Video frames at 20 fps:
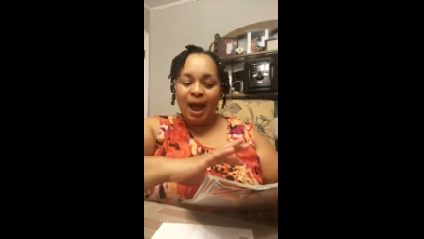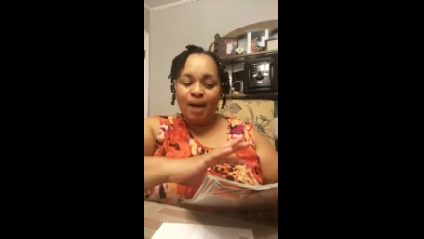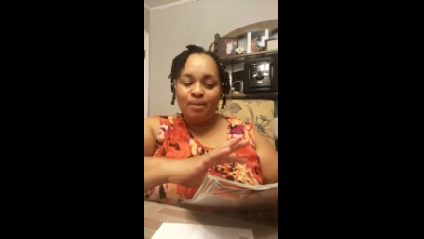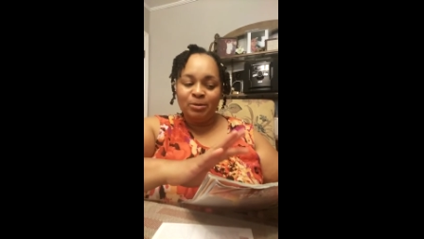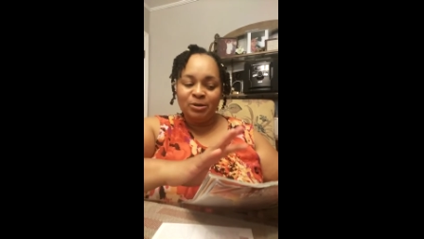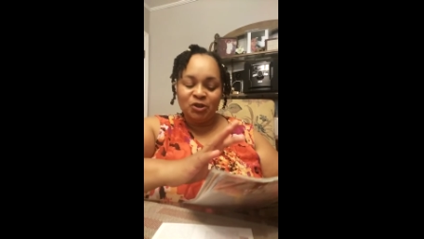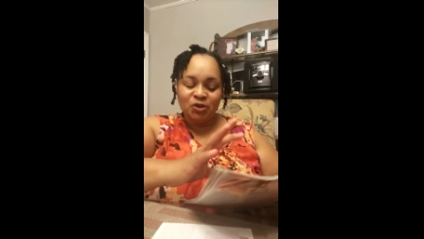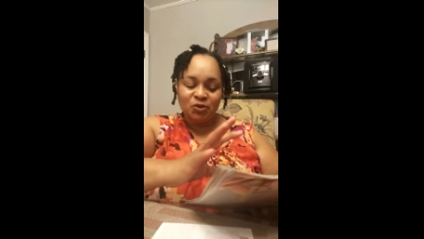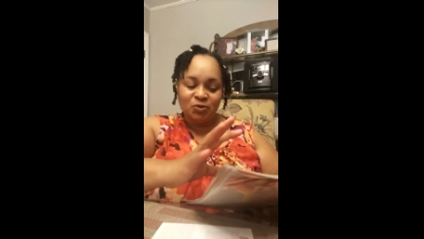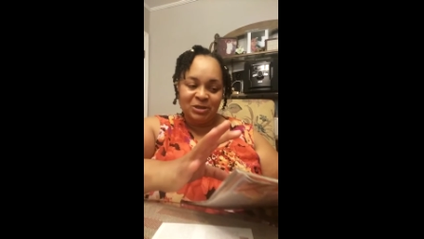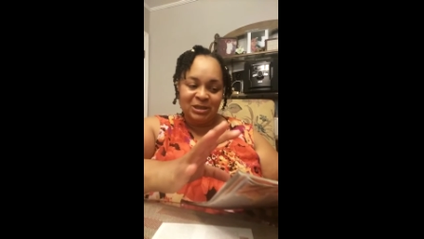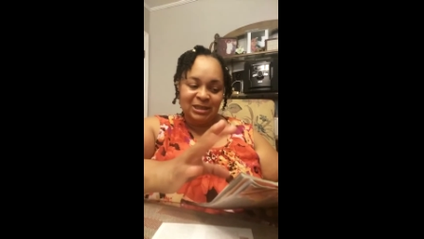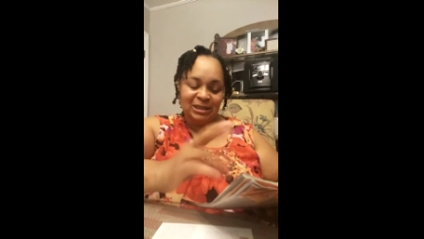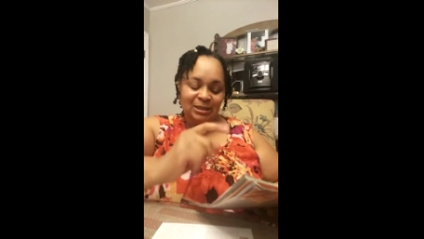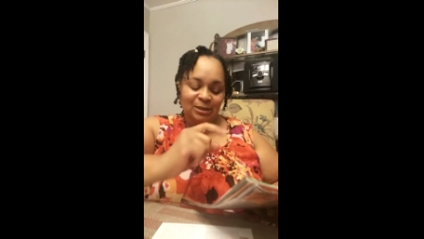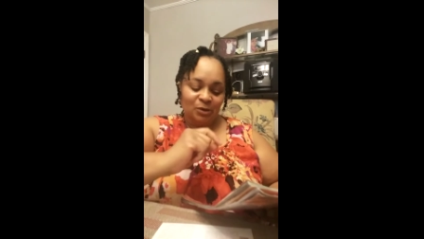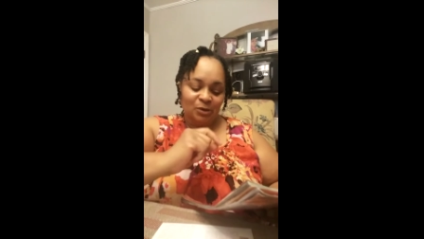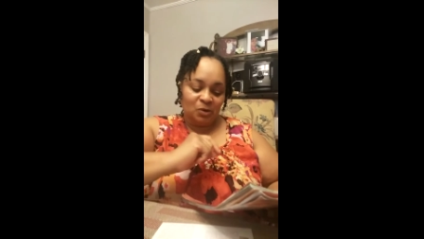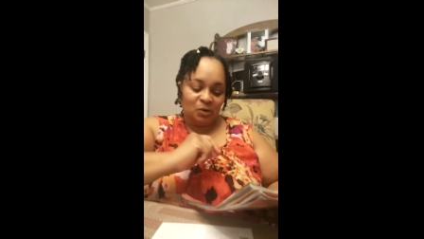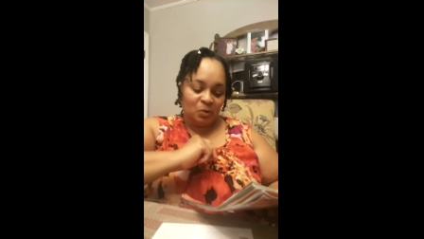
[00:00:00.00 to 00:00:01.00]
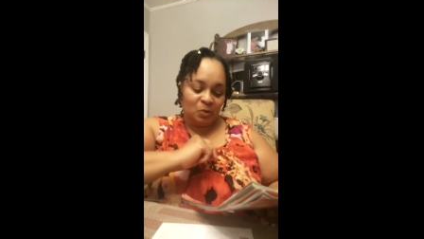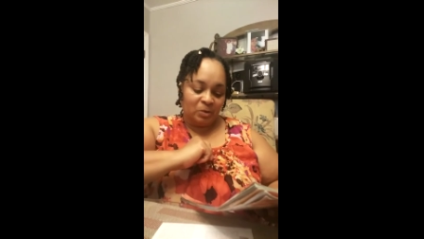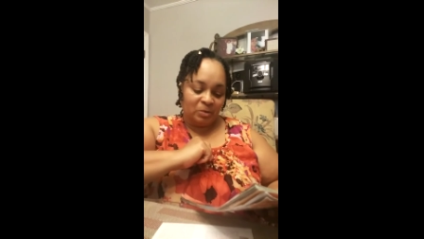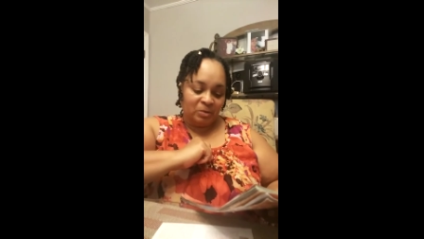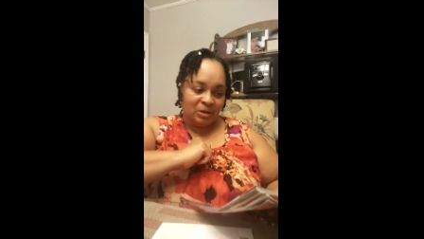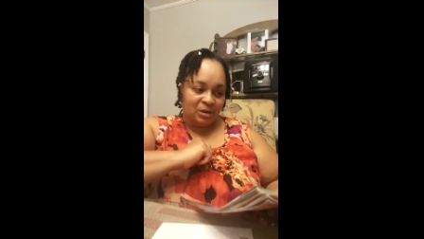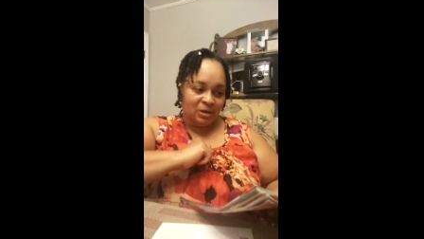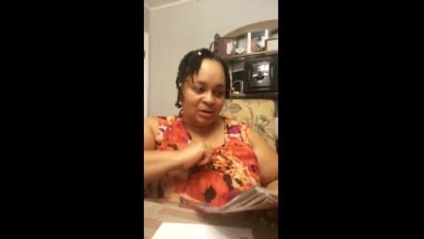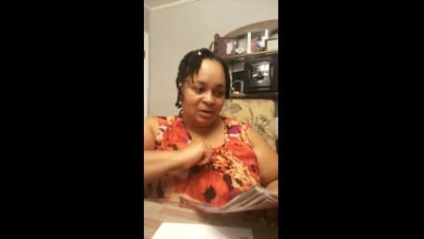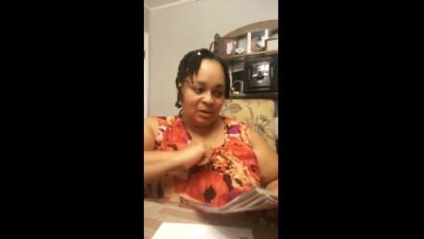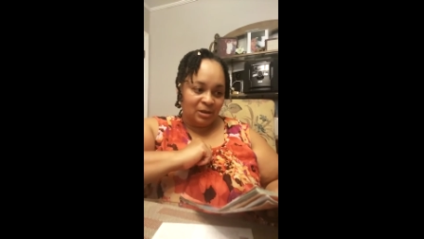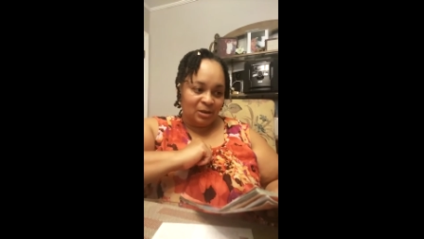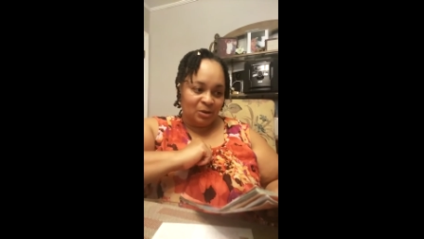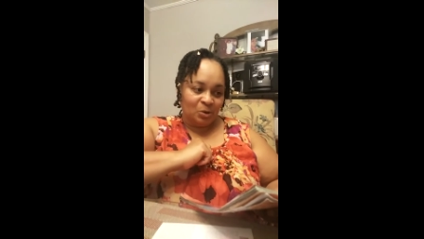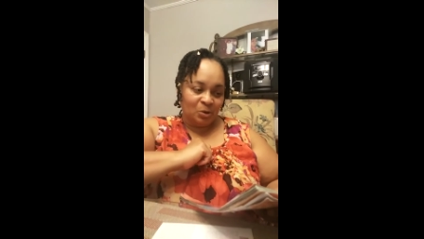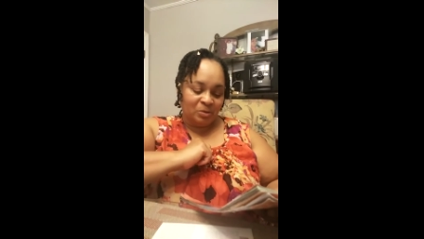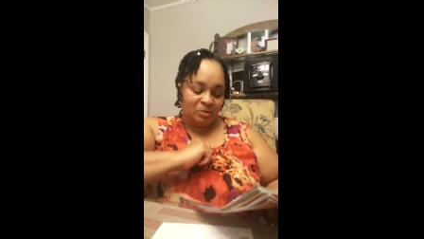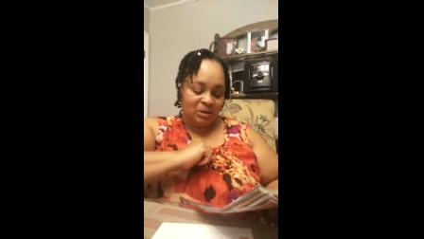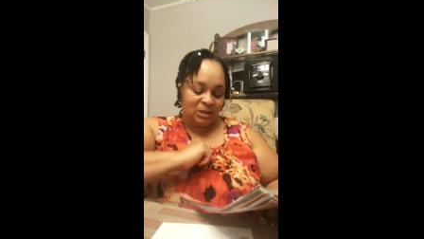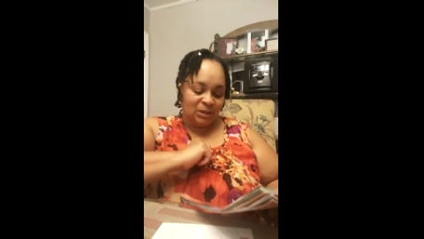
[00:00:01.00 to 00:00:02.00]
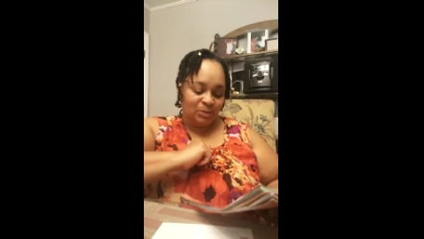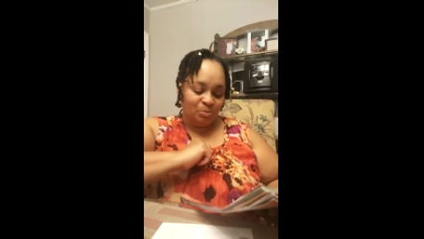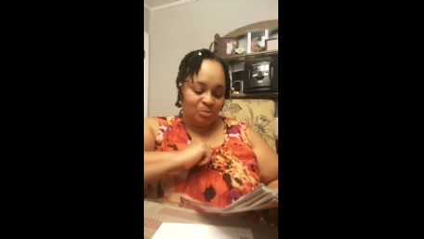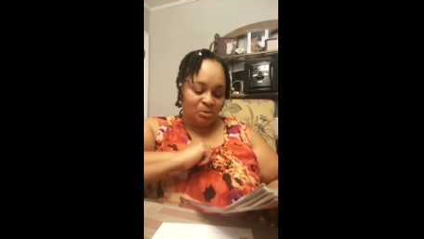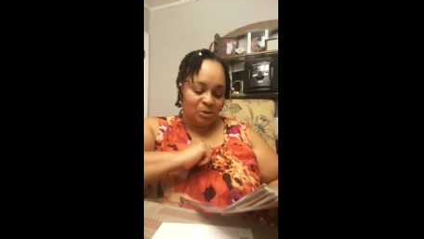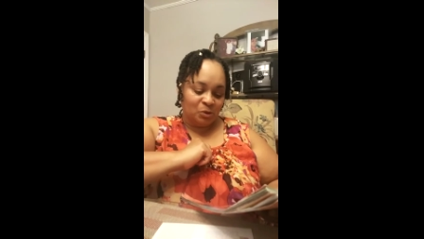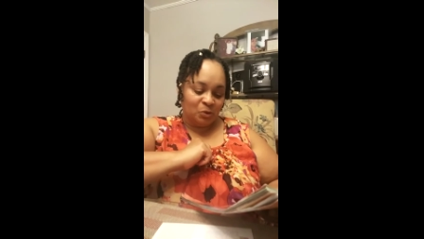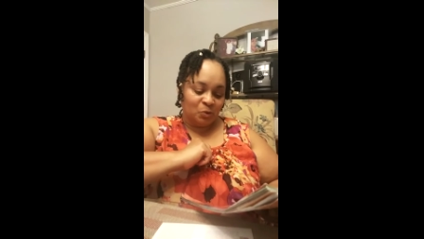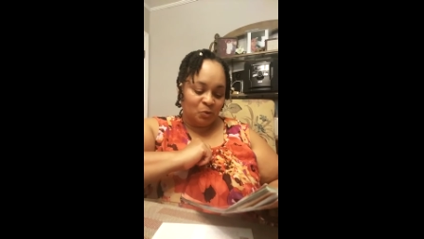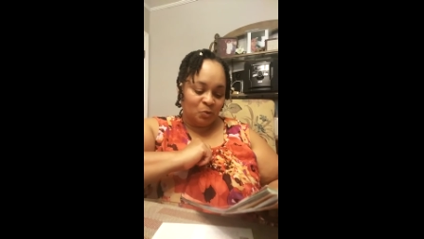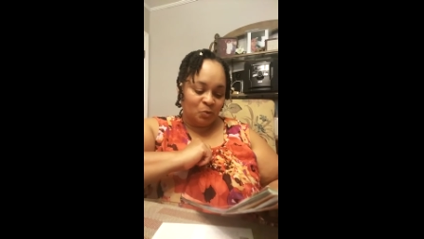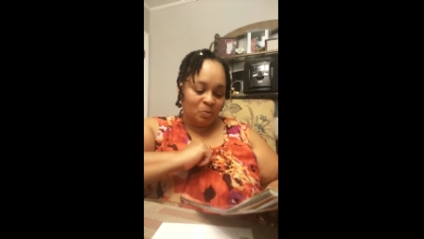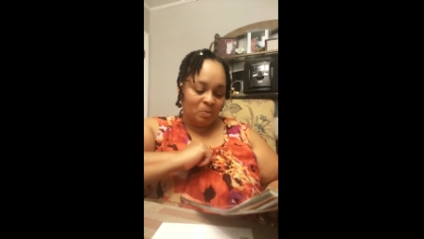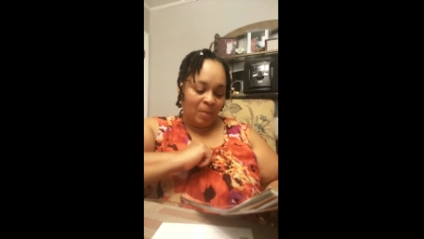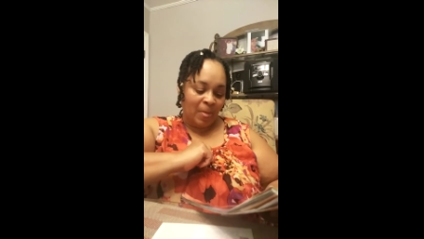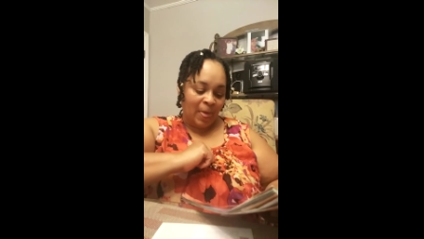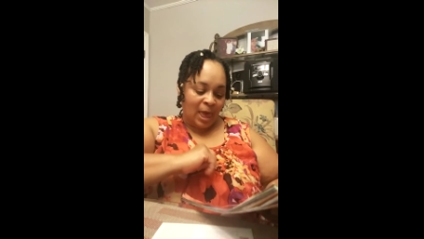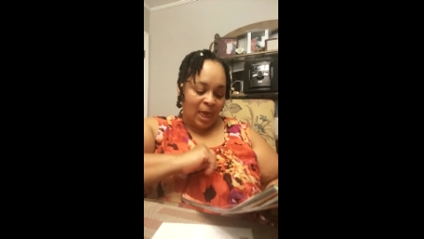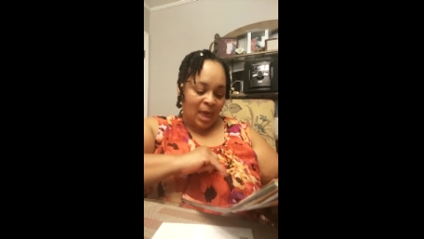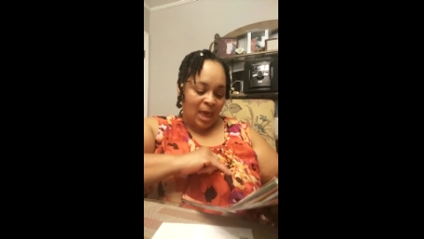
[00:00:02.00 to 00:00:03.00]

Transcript: apple trees and glory, glorious bloom.